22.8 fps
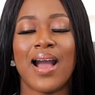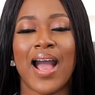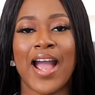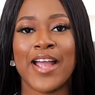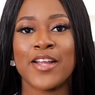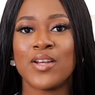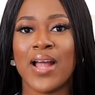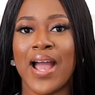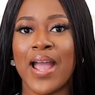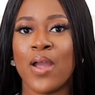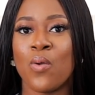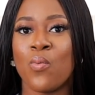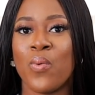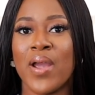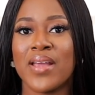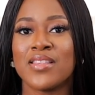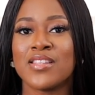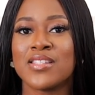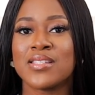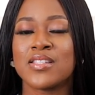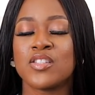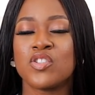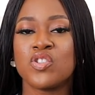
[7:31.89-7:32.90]
I wear
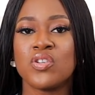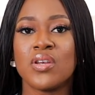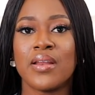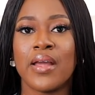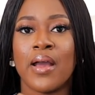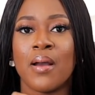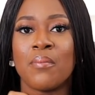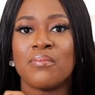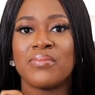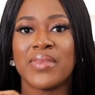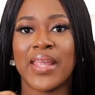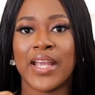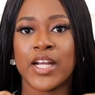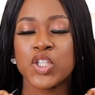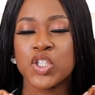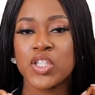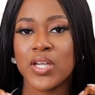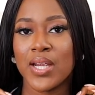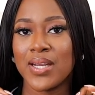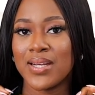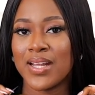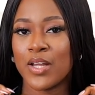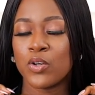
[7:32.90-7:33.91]
this neck
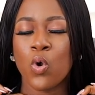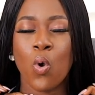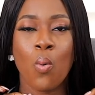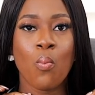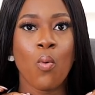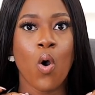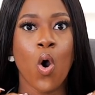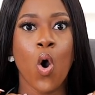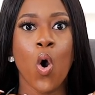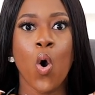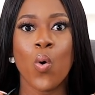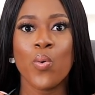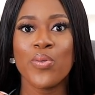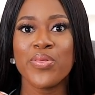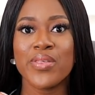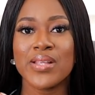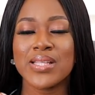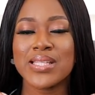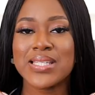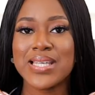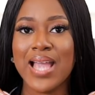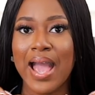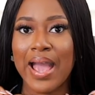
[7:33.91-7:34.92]
chain at home all
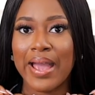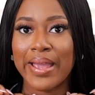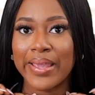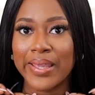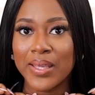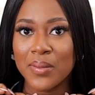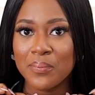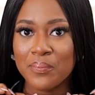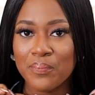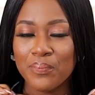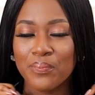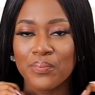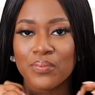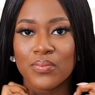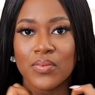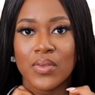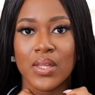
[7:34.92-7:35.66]
the time.